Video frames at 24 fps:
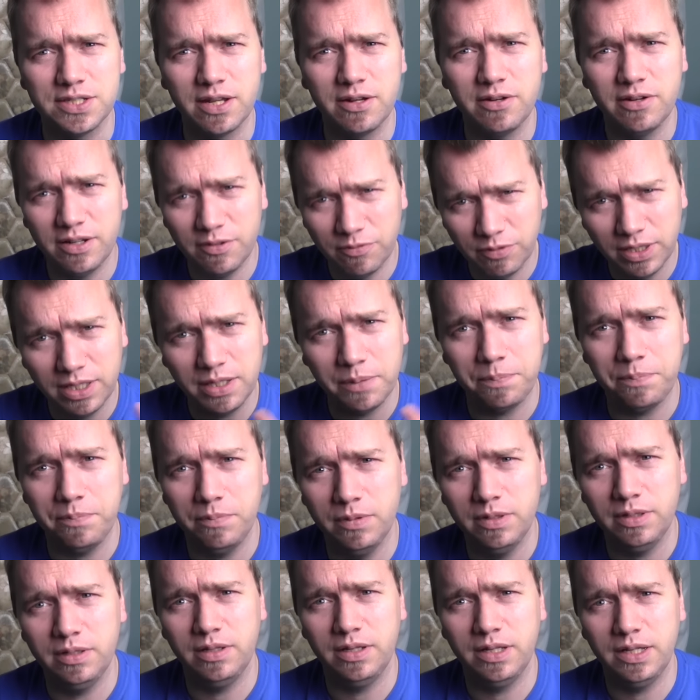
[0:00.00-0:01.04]
That it really
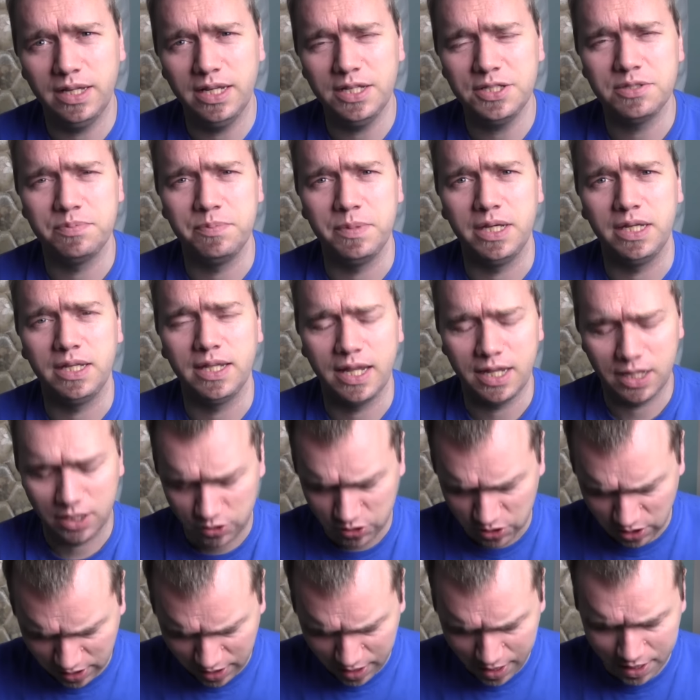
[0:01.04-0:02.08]
hits me that
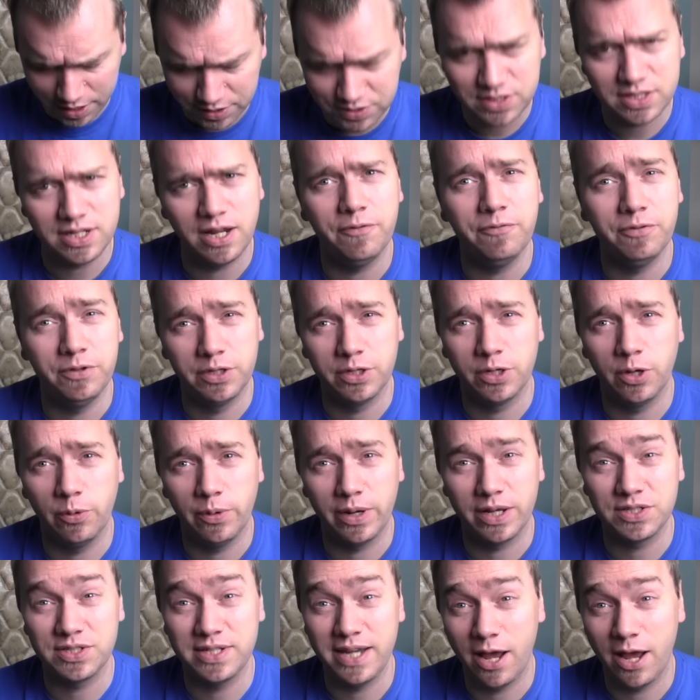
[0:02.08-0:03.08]
there's a lot of stuff in the codex.